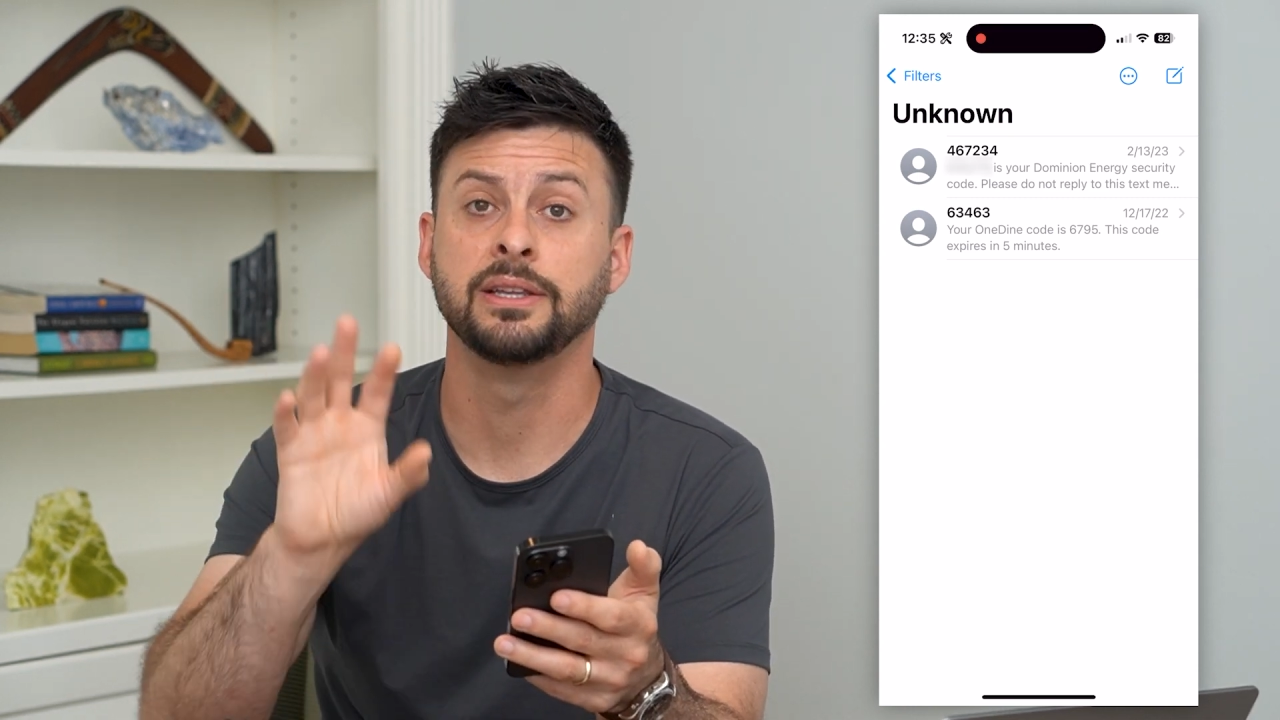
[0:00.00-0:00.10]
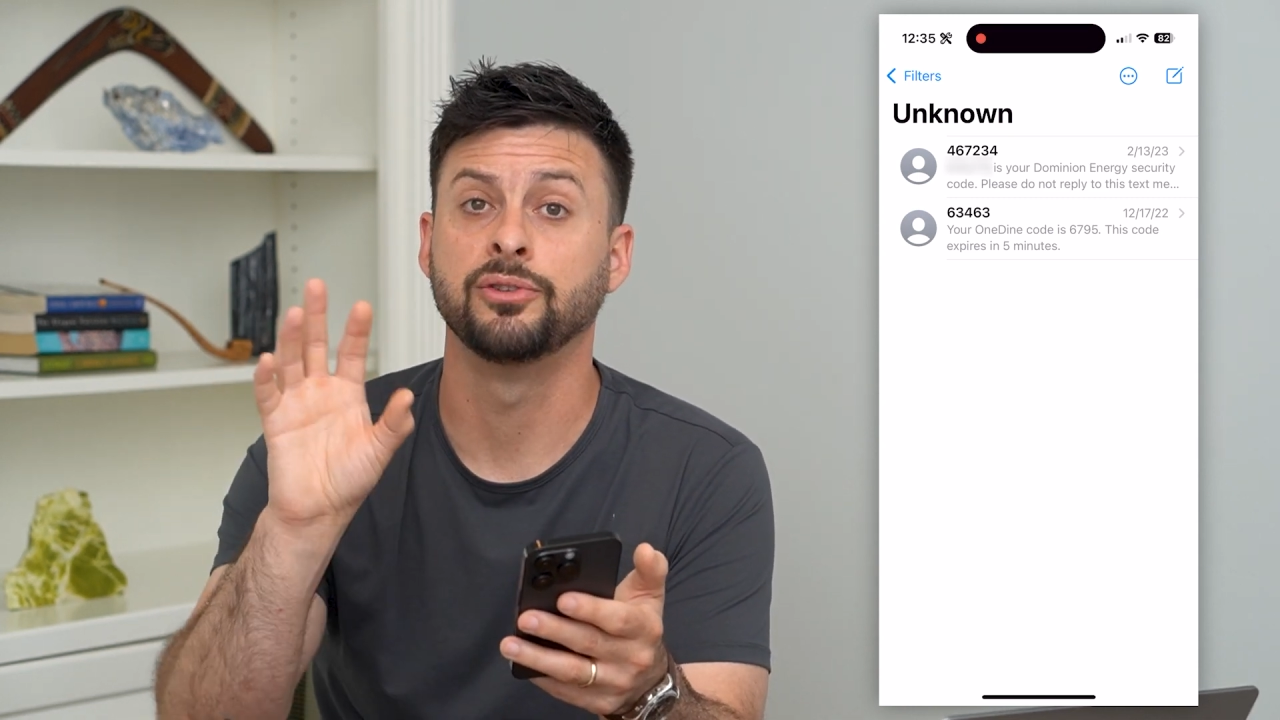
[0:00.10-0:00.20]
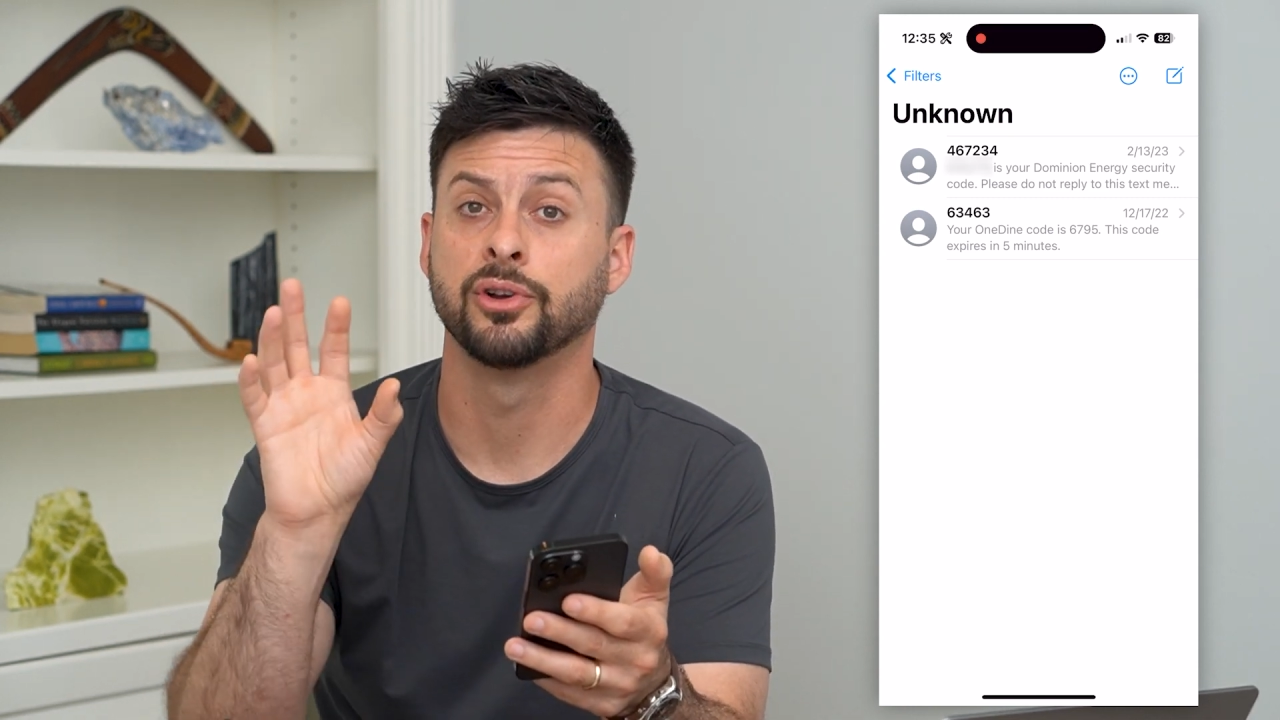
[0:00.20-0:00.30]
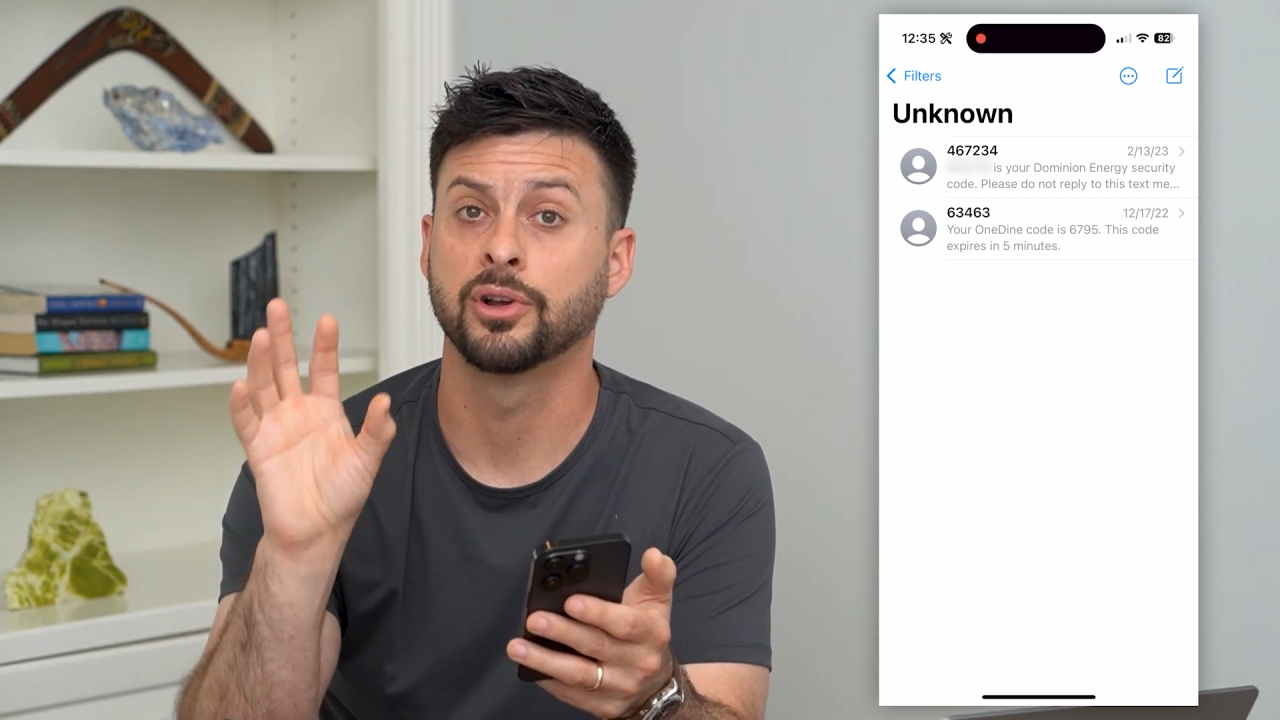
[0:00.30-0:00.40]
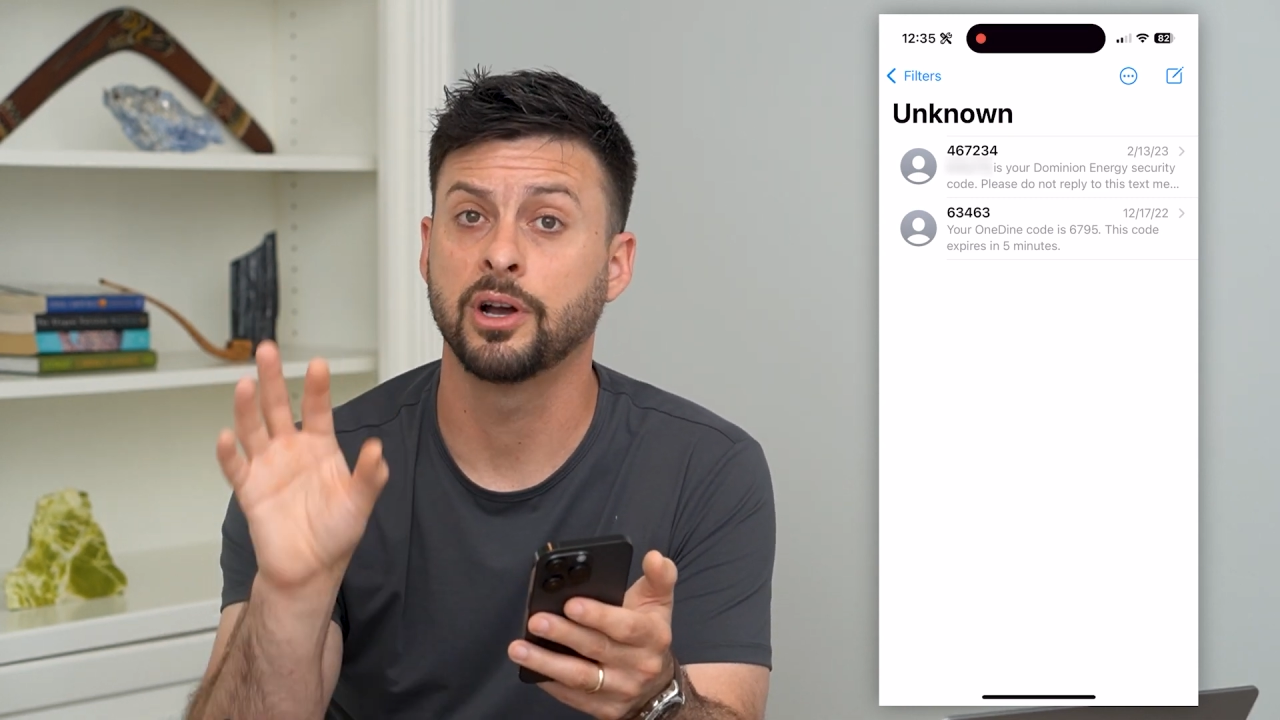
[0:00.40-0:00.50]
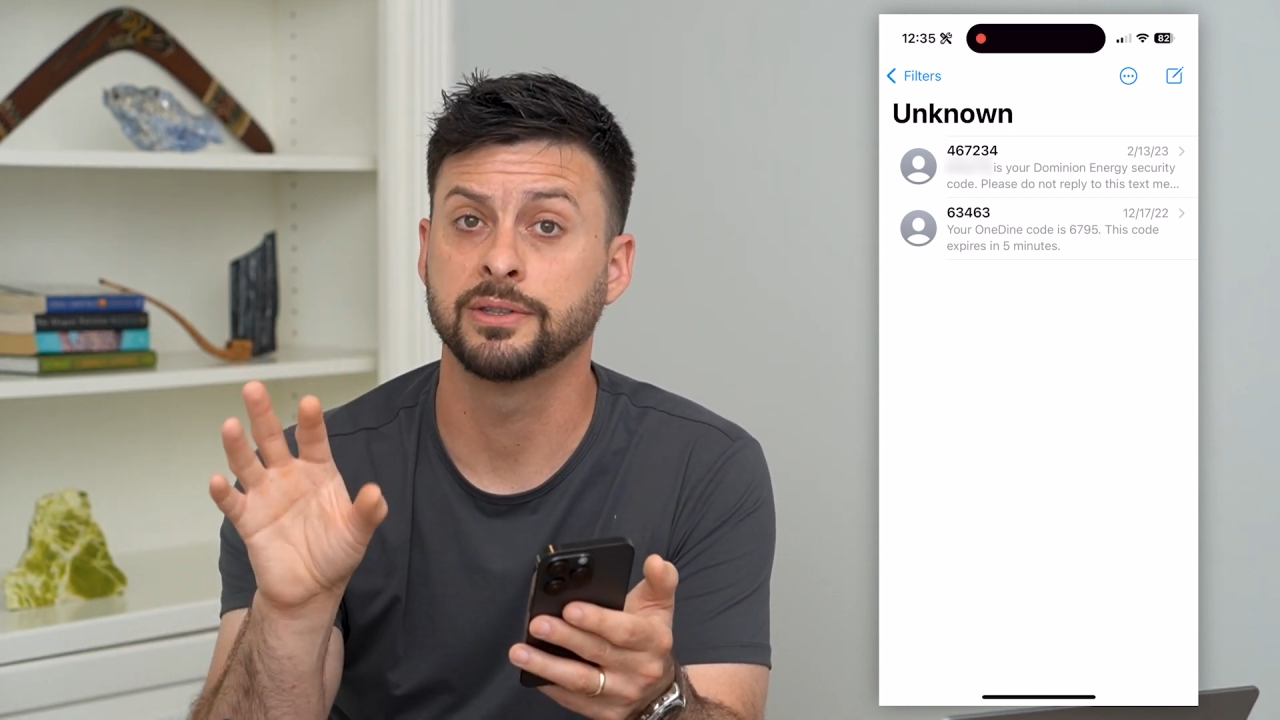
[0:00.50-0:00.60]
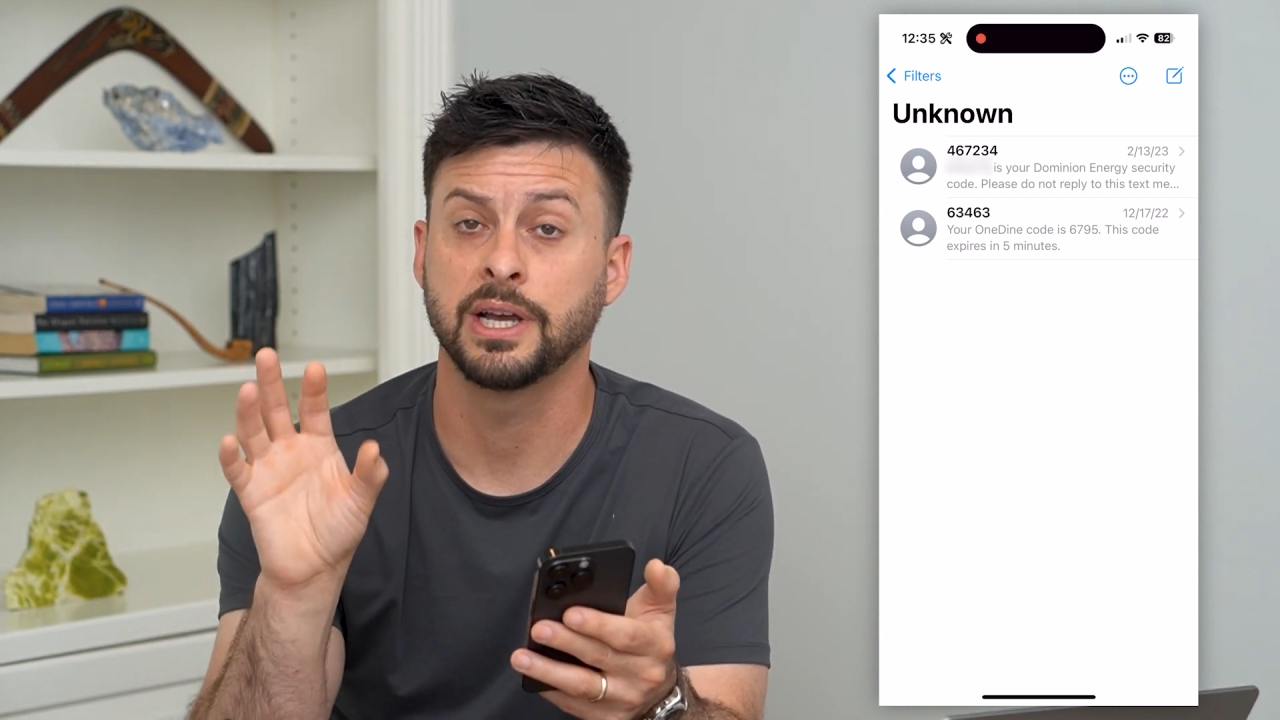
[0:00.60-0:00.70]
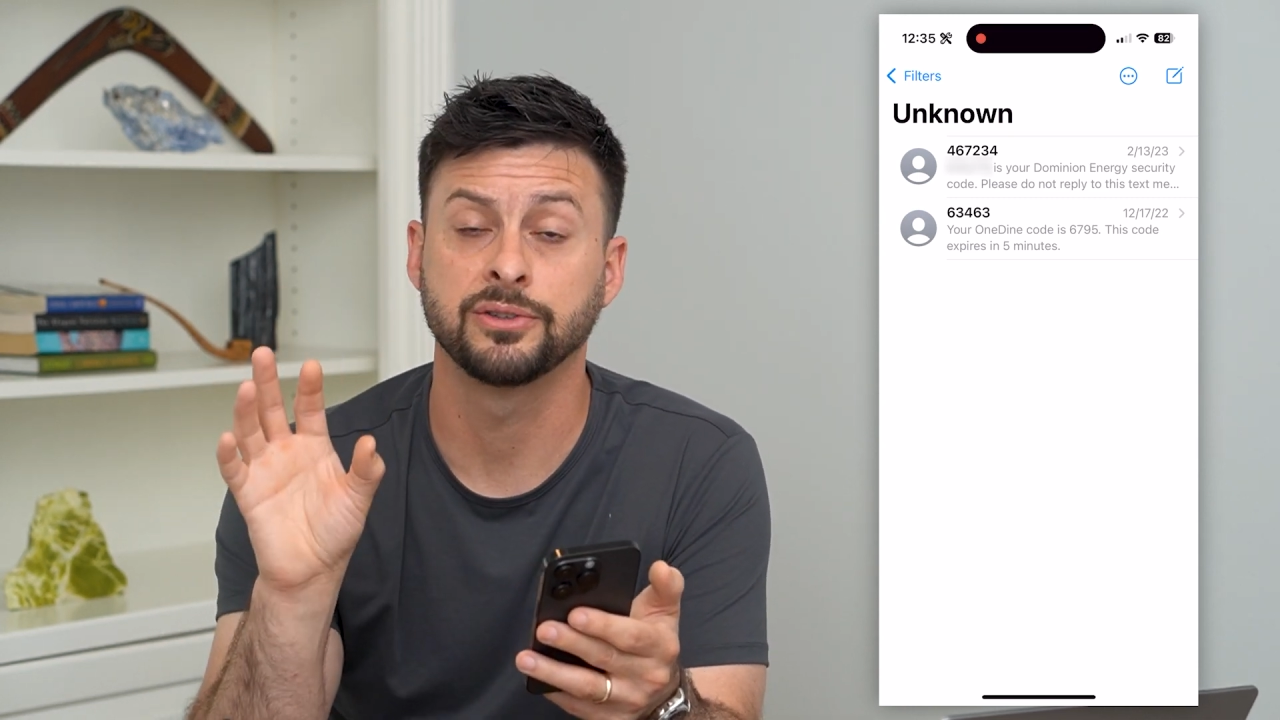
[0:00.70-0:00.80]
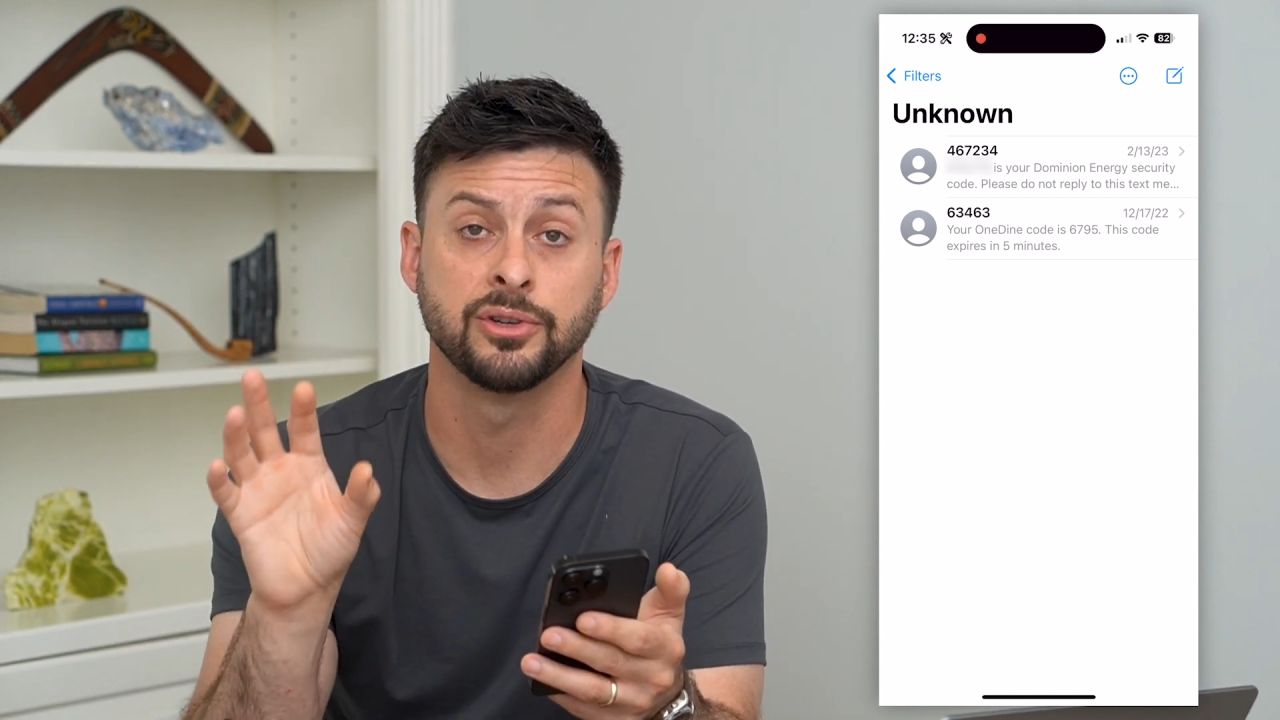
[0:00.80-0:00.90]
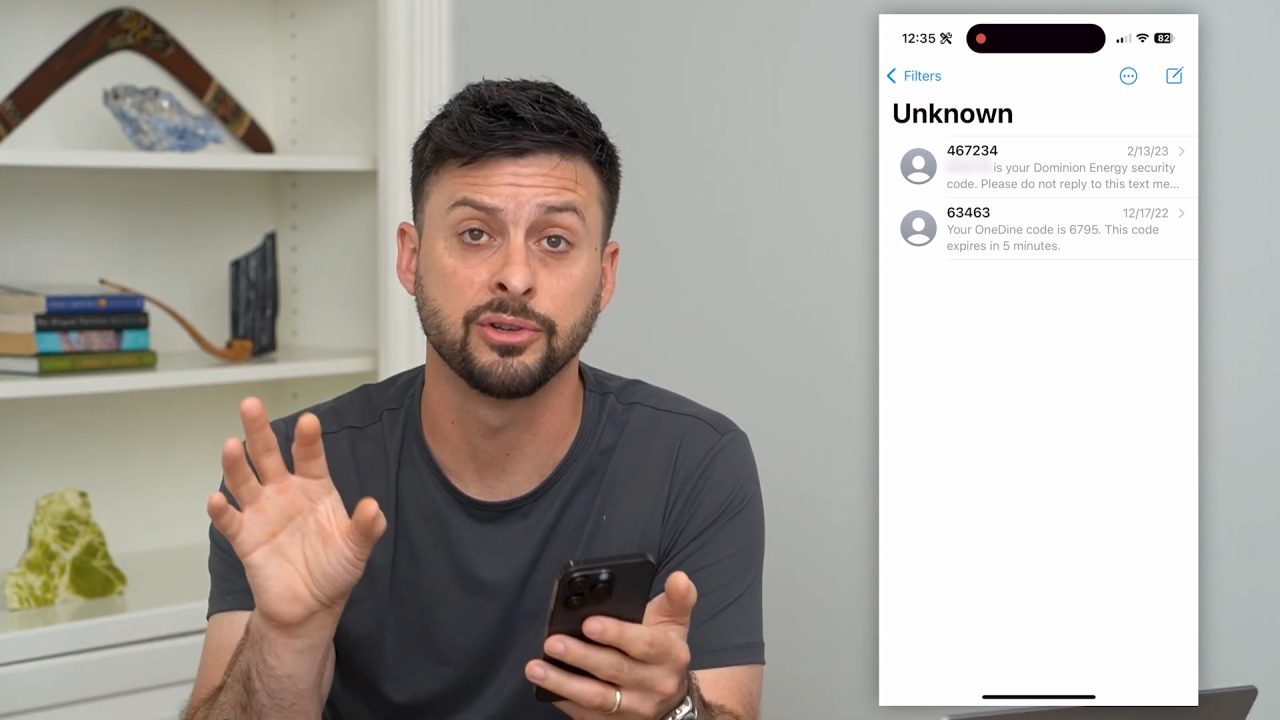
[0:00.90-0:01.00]
in your
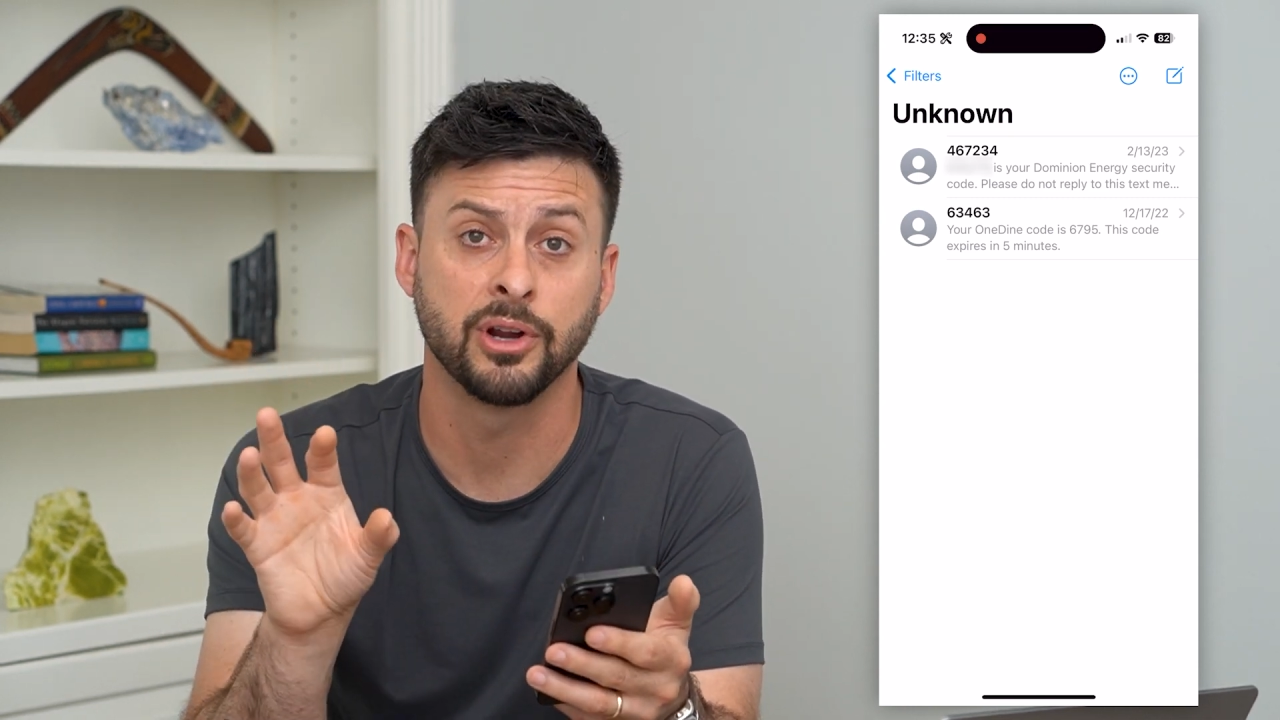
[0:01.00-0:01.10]
contacts on